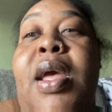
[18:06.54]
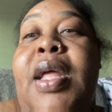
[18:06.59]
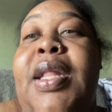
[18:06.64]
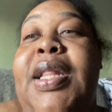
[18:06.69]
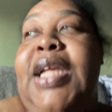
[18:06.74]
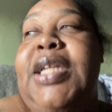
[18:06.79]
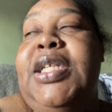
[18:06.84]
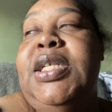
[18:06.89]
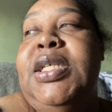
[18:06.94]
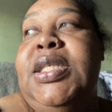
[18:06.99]

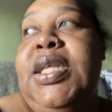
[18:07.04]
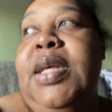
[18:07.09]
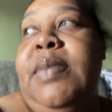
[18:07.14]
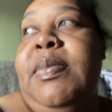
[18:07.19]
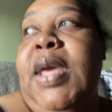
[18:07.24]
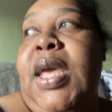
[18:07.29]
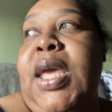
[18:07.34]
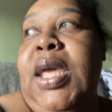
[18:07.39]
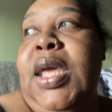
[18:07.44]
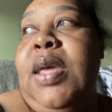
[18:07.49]
They just sent
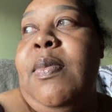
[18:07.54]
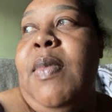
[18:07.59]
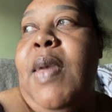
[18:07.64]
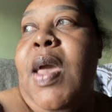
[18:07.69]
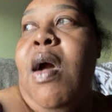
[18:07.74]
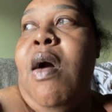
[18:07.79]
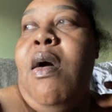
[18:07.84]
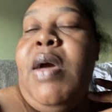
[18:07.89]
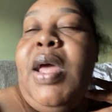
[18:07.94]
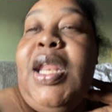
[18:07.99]
me an
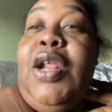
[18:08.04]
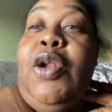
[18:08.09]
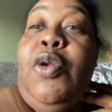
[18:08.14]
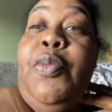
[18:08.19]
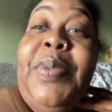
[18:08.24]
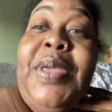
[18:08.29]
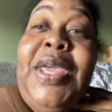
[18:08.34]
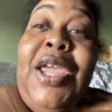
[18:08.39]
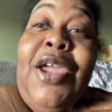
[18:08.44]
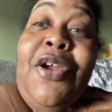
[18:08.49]
email and it'll
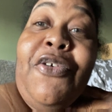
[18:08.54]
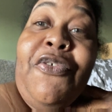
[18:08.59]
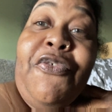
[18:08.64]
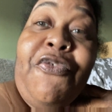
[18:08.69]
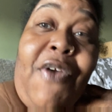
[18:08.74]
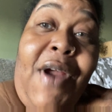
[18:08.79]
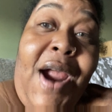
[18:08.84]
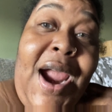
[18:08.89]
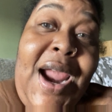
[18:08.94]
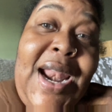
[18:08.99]
be here
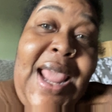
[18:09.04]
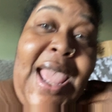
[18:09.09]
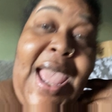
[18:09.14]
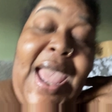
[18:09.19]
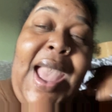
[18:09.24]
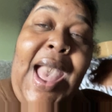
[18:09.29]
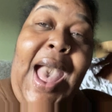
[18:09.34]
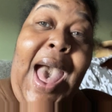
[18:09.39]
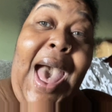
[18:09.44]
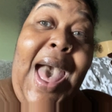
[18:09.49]

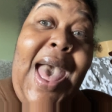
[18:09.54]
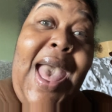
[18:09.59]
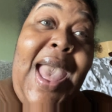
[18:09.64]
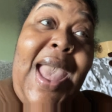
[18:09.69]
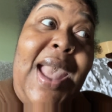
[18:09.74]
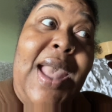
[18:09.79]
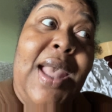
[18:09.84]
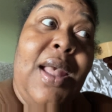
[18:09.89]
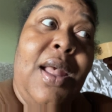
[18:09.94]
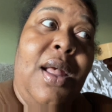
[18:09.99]
Friday.
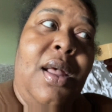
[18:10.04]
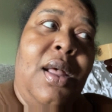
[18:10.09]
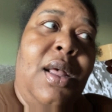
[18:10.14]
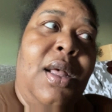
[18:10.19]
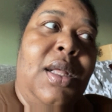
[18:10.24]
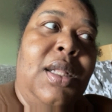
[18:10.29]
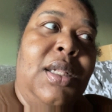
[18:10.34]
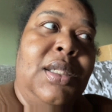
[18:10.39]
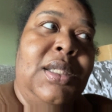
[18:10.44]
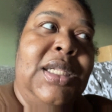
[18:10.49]
I
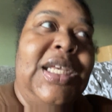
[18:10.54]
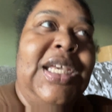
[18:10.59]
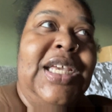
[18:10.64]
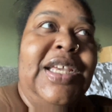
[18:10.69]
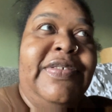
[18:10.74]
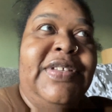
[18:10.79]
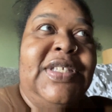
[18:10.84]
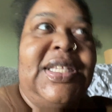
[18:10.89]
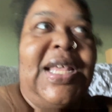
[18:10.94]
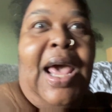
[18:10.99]

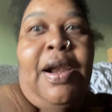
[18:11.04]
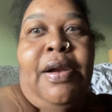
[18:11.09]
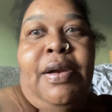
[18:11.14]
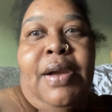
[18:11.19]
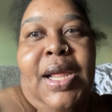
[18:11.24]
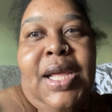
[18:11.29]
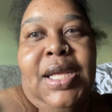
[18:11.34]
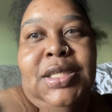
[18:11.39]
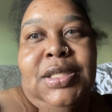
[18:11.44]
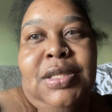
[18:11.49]
leave
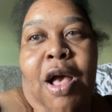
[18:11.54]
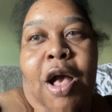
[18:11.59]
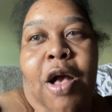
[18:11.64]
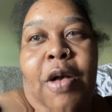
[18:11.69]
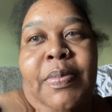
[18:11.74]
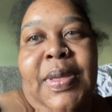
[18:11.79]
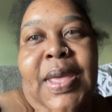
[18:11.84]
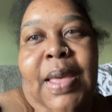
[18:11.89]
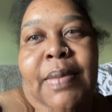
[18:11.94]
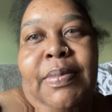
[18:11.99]
Saturday, so I'll
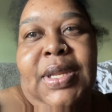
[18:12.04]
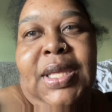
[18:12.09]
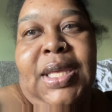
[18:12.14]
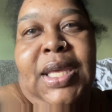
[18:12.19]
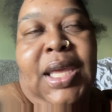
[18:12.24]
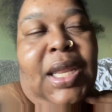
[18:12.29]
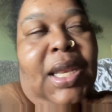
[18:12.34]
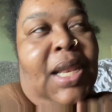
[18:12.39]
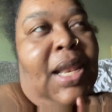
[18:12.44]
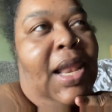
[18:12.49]
be able to
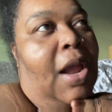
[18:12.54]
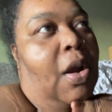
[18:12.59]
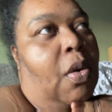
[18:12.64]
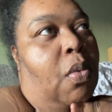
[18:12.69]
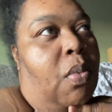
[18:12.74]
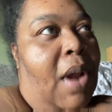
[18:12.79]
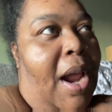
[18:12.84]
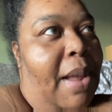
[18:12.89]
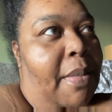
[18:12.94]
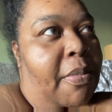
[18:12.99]
get it like
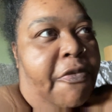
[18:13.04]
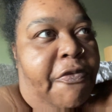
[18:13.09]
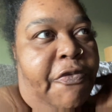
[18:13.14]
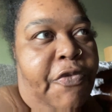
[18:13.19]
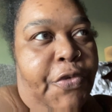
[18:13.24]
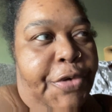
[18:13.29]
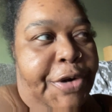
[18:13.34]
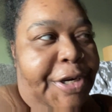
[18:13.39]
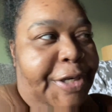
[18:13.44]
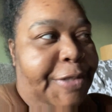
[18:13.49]
right
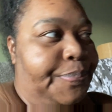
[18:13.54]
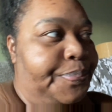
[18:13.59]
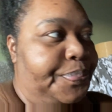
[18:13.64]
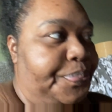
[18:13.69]
before